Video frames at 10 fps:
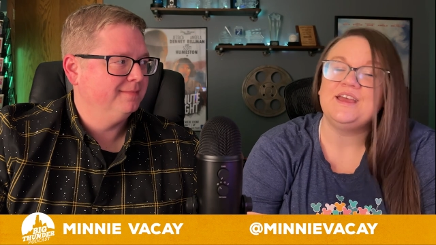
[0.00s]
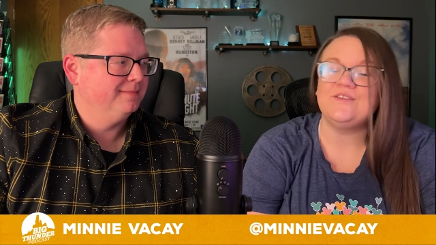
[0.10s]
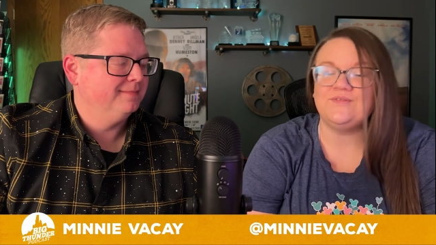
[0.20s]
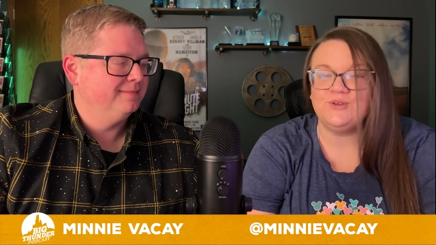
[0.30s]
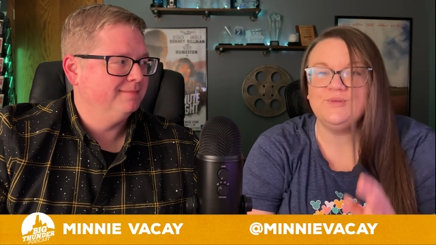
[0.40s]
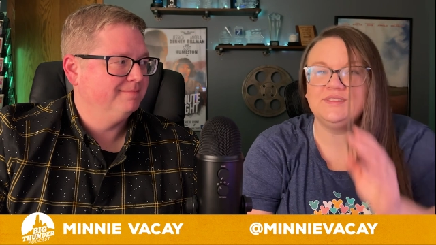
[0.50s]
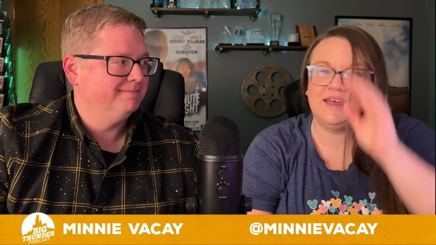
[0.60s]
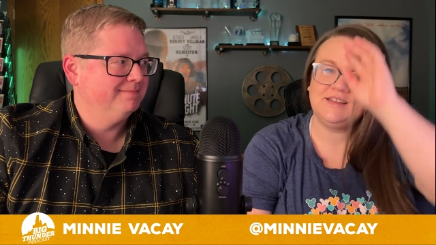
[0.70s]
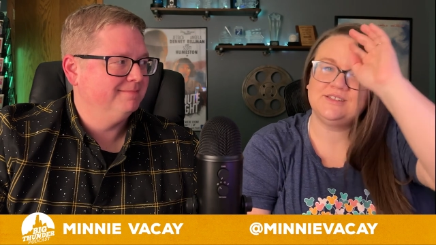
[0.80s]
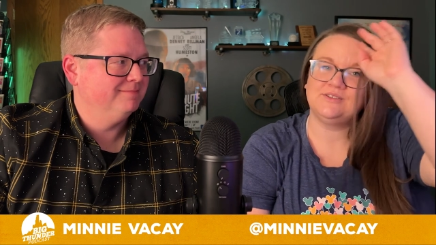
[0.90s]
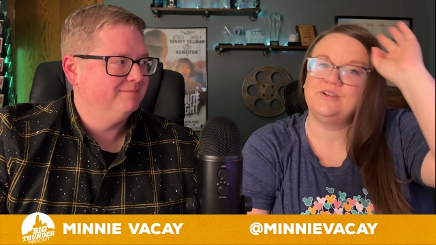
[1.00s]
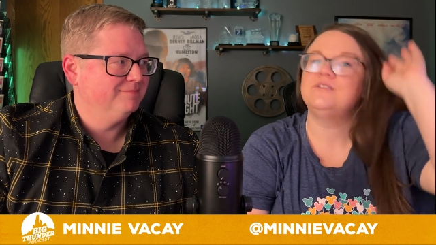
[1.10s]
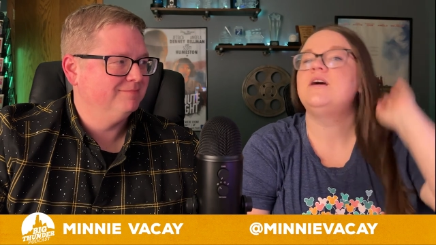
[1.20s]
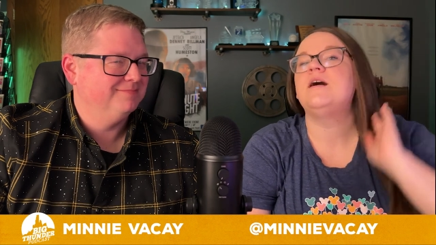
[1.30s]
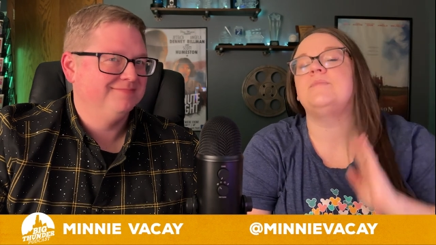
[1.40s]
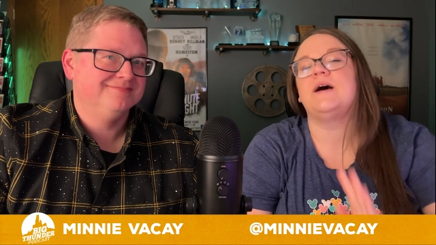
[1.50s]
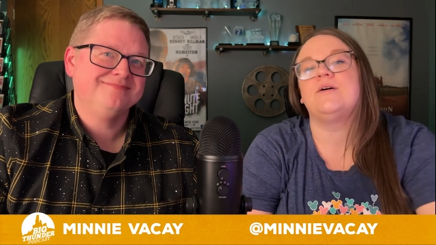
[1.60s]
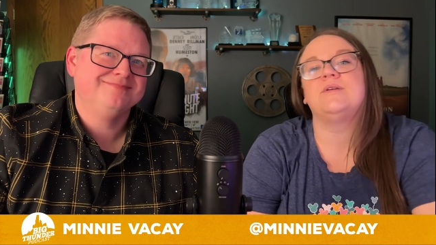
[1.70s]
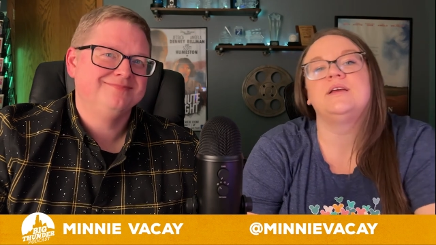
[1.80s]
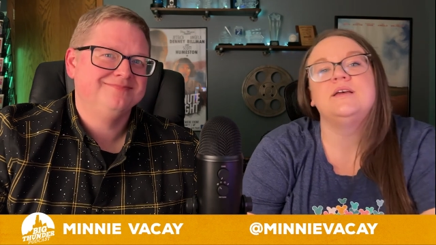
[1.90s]
Speaker 1: If you would like to learn
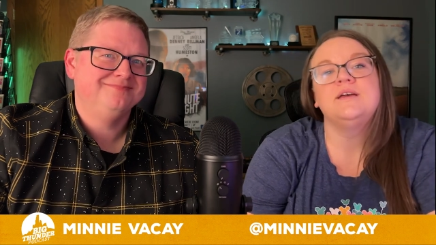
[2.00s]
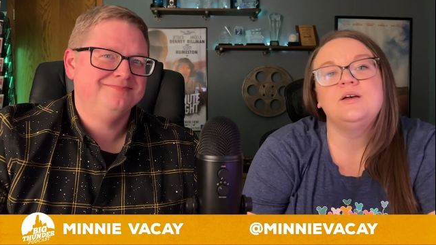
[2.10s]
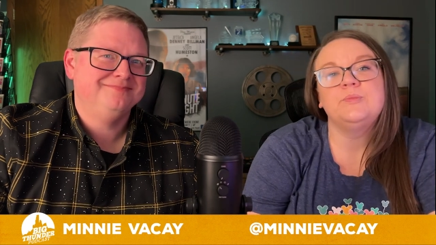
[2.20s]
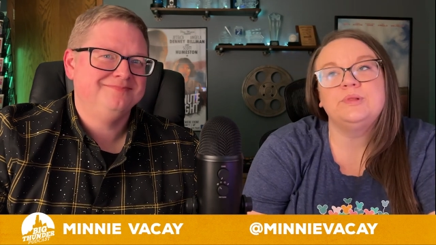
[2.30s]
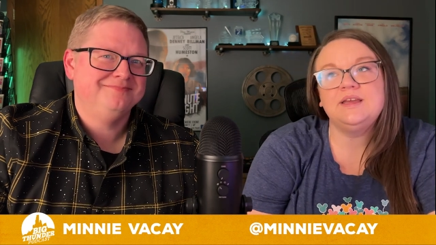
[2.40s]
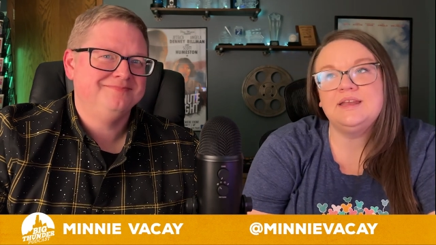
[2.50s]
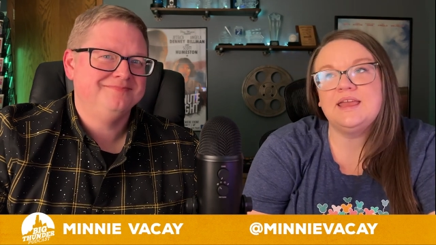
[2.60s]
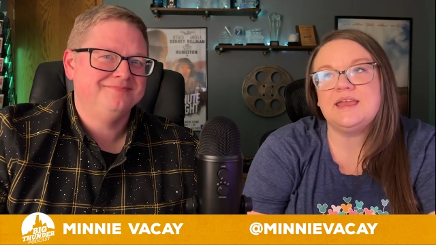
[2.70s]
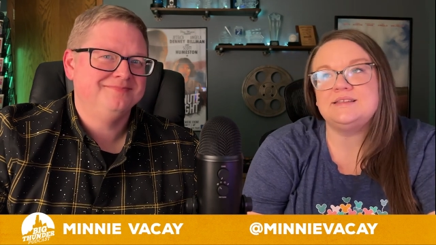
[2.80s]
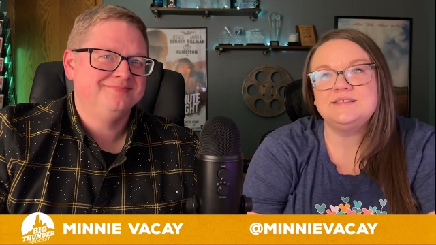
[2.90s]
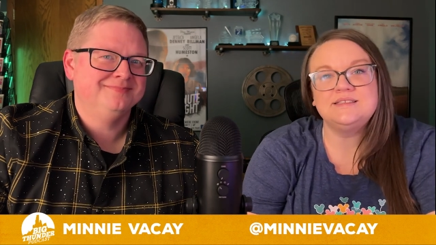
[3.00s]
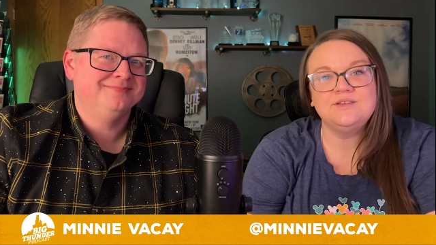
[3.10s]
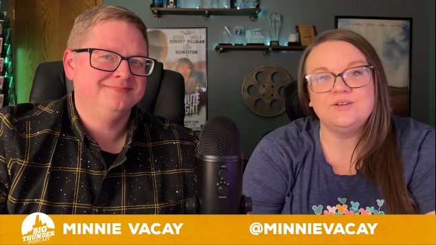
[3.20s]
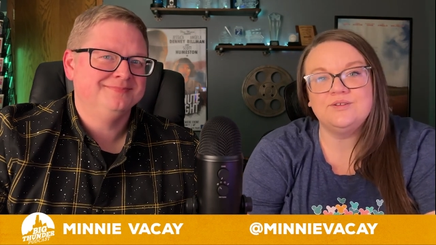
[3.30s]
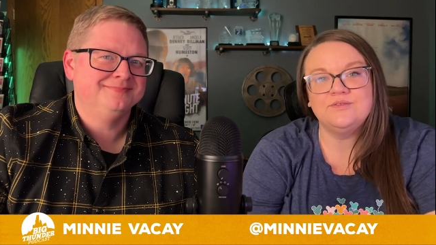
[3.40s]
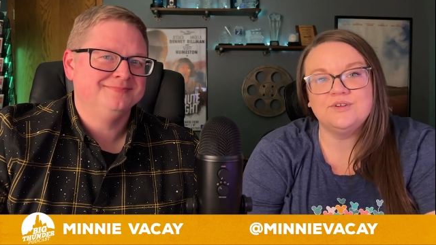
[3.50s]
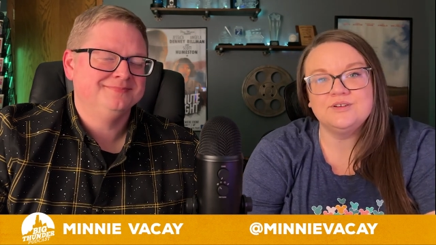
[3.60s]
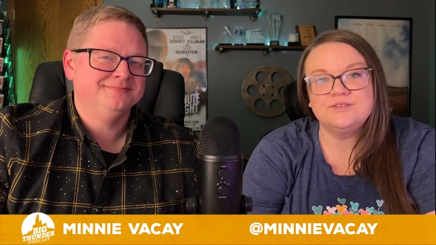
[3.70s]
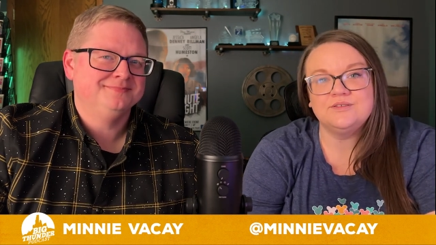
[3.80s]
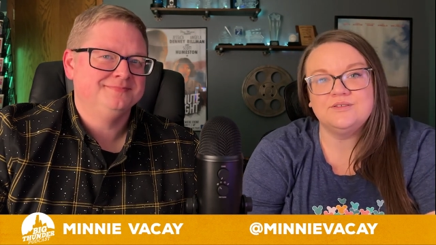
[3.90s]
about planning a Disney or
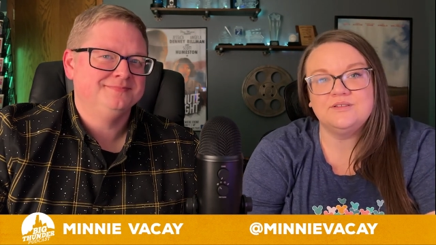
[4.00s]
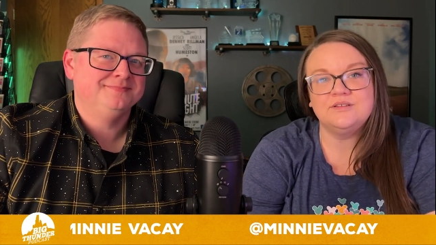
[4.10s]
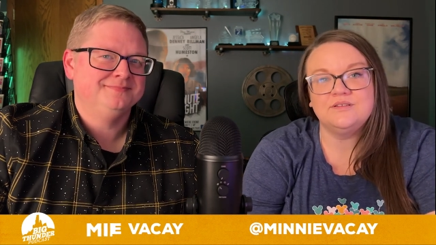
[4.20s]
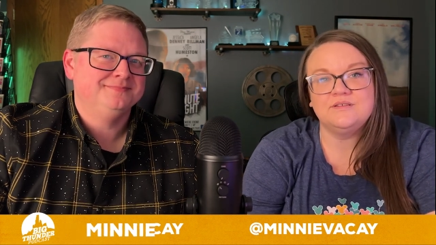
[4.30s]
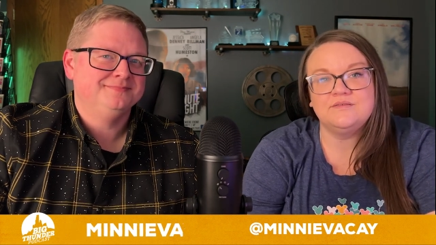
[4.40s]
Universal